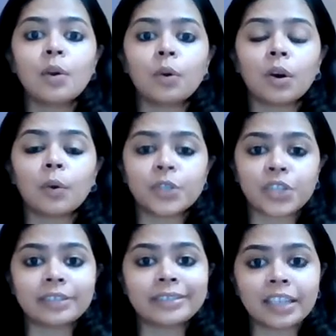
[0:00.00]
which
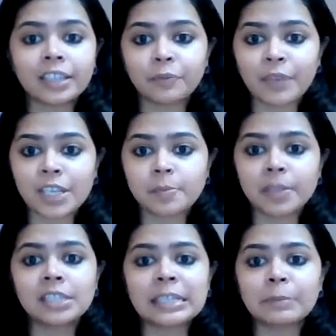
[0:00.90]
are Think
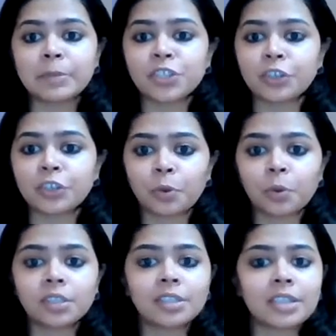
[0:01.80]
Investments, TPG
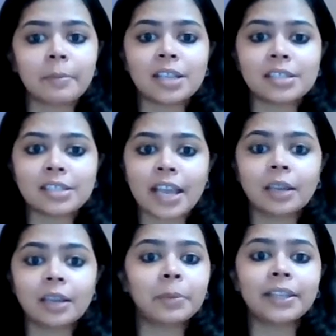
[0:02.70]
Growth,
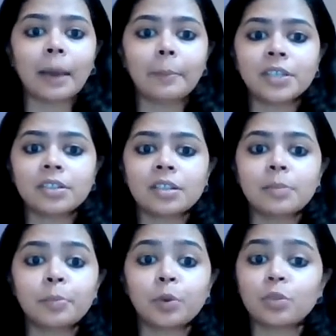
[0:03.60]
Temasek, V Capital,
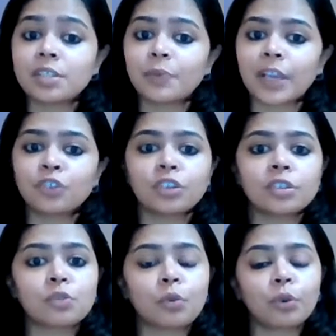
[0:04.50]
Process
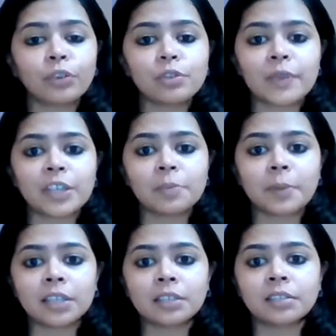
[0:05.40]
Ventures, Oreos Venture
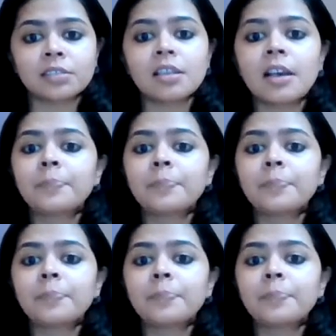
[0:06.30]
Partners,